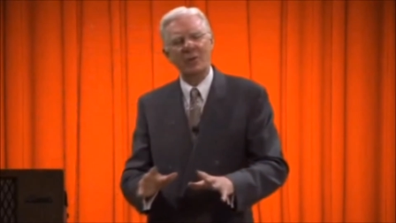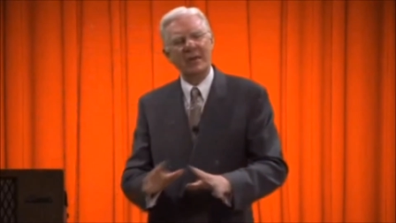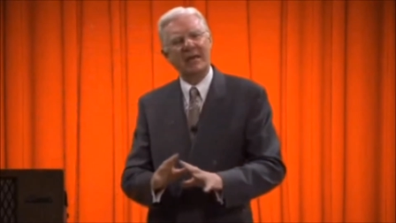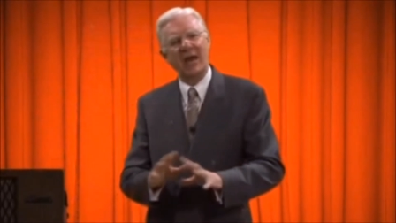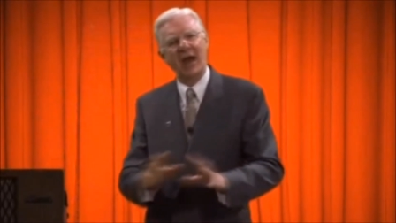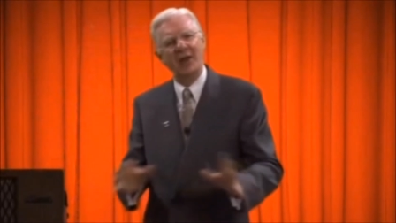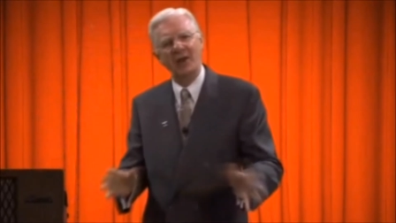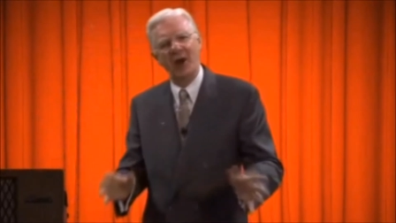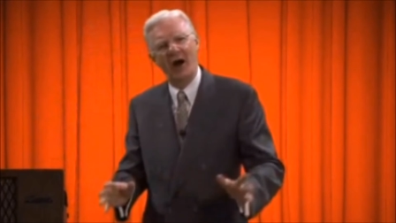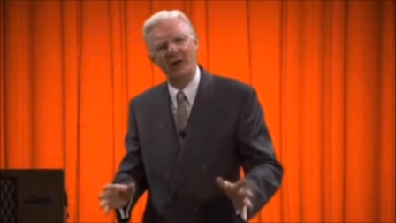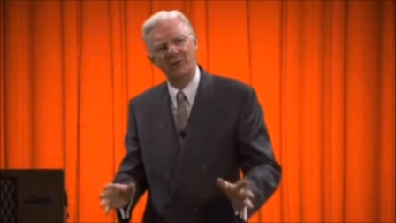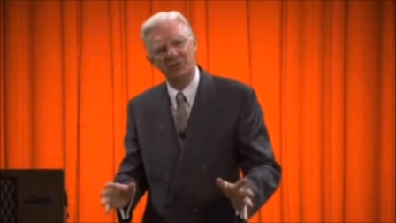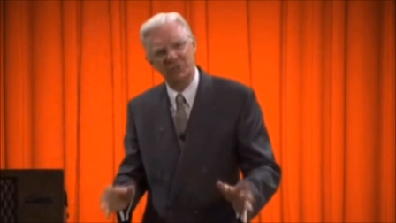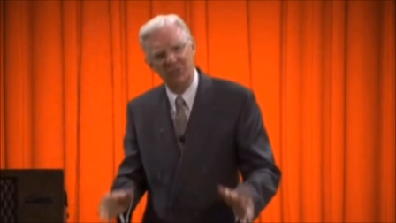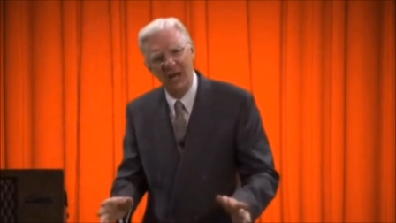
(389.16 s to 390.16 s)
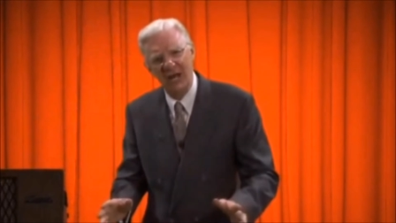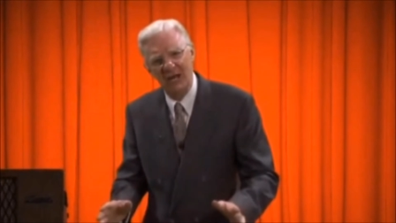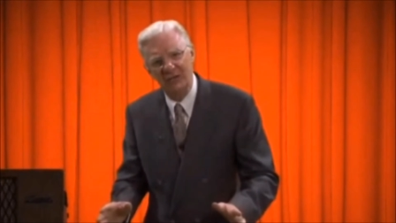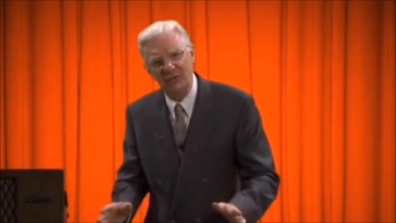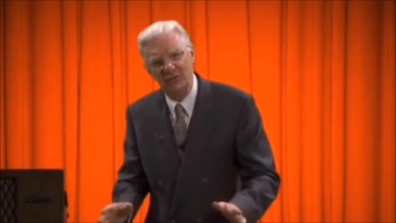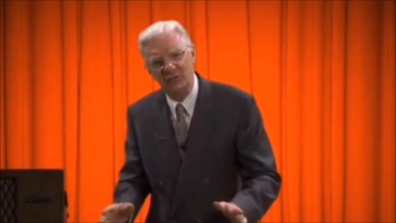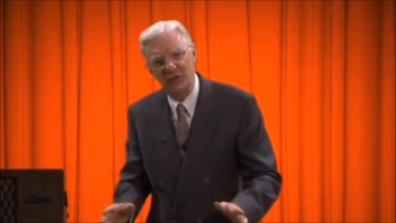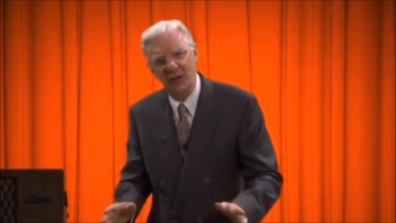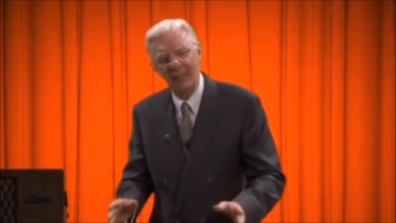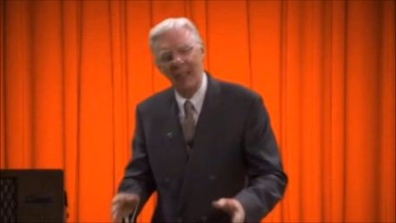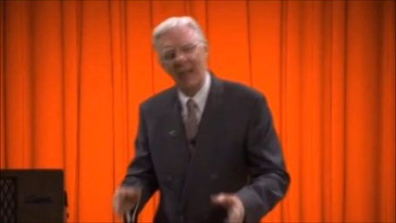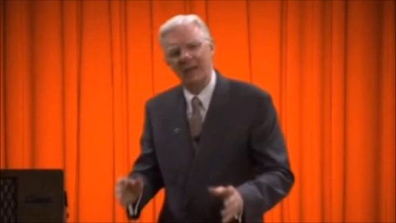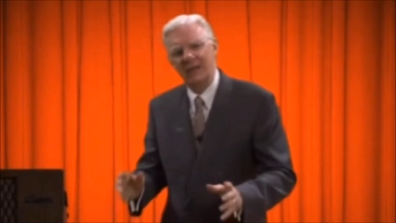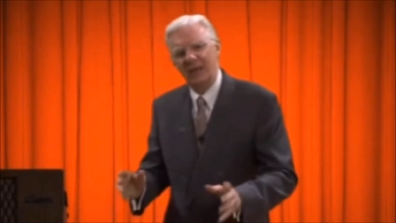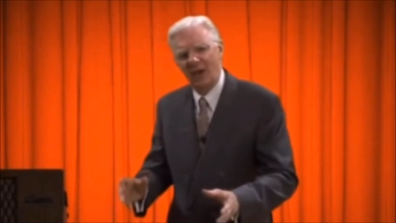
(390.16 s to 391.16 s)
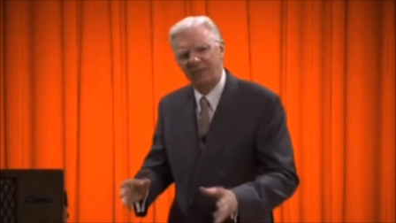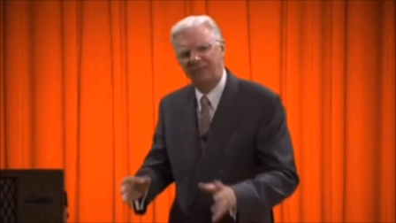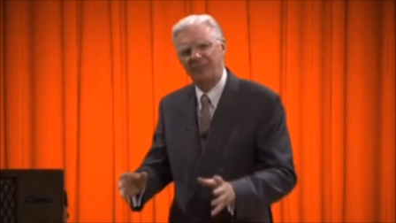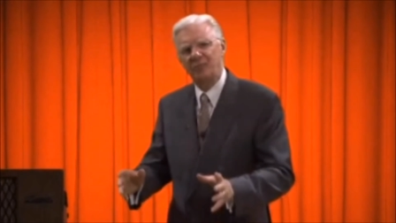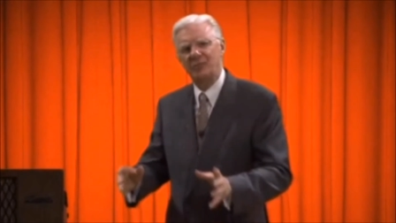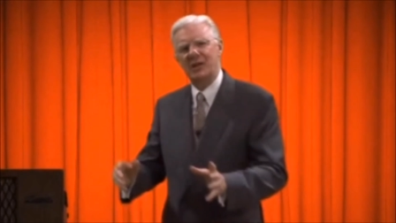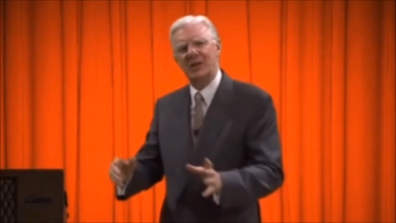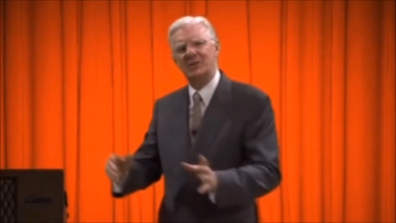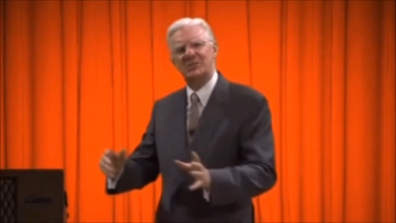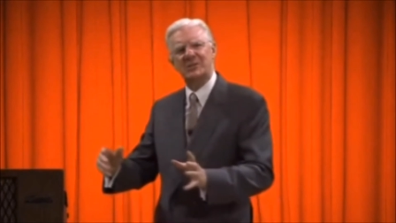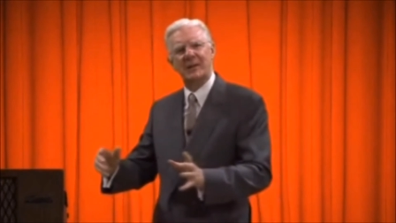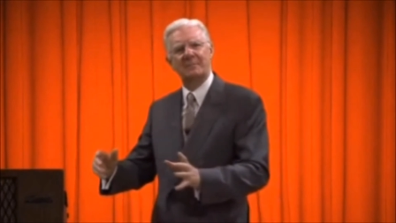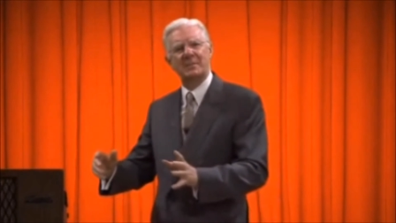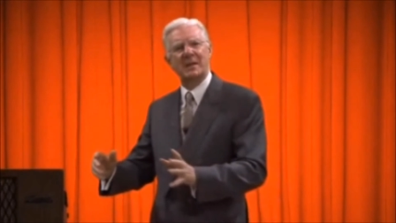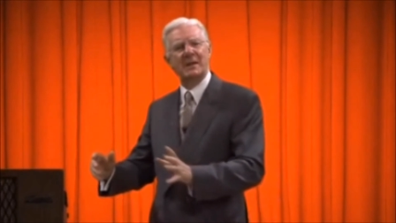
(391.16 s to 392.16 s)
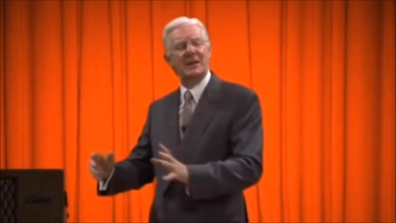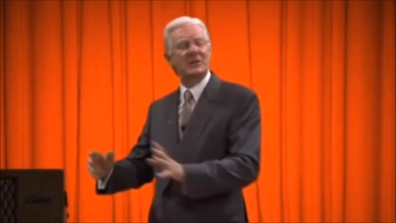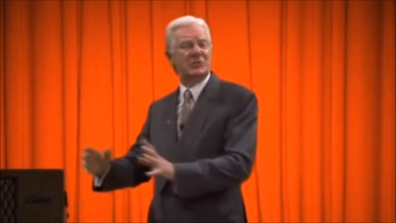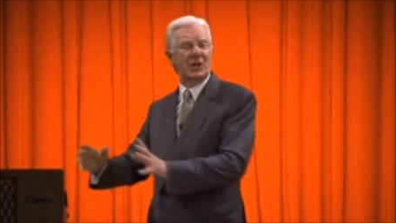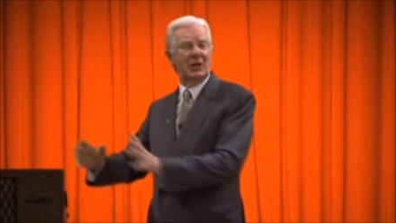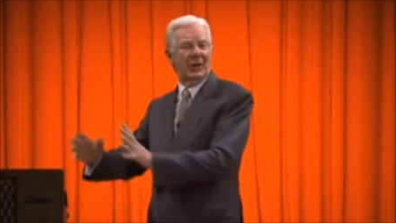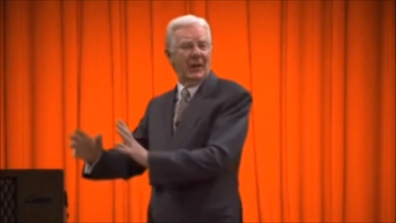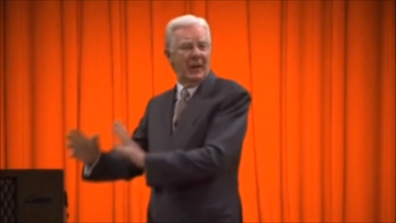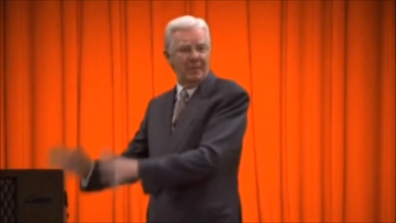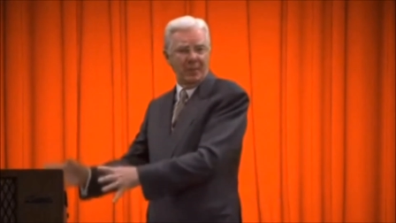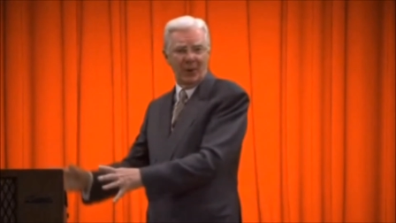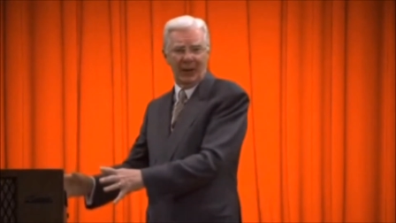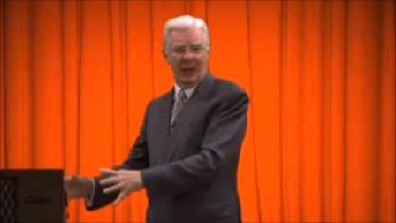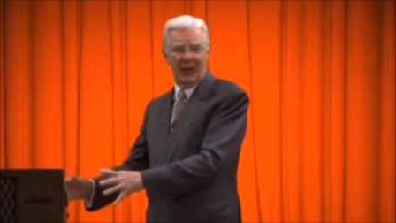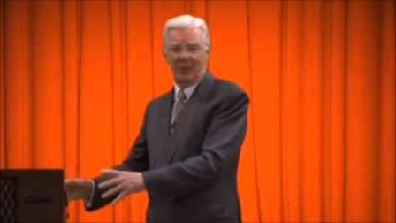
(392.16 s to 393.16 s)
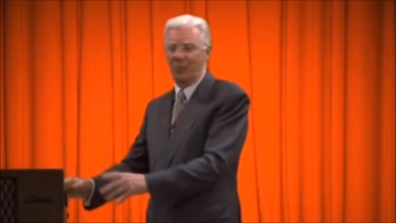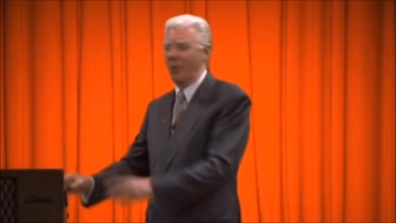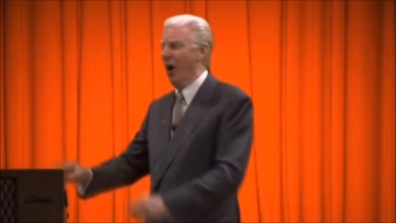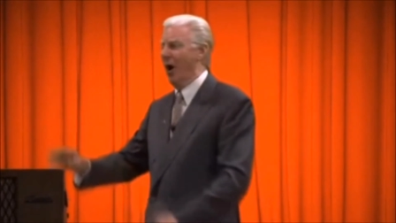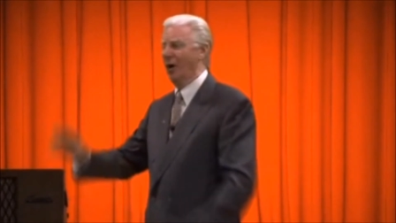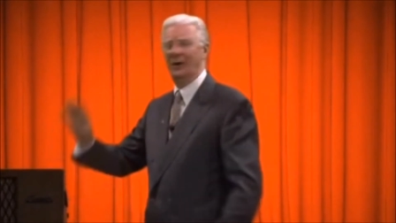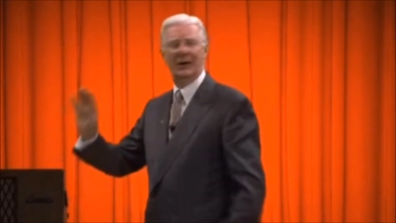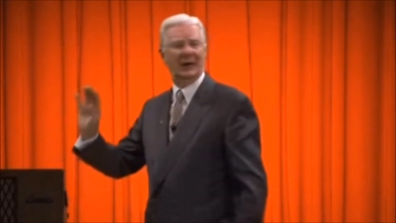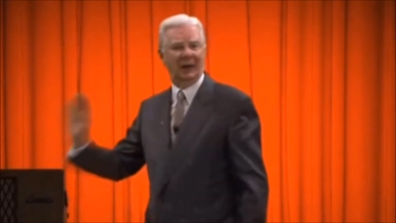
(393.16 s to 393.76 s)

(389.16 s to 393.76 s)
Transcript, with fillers: we cannot change. If you did something deliberately wrong,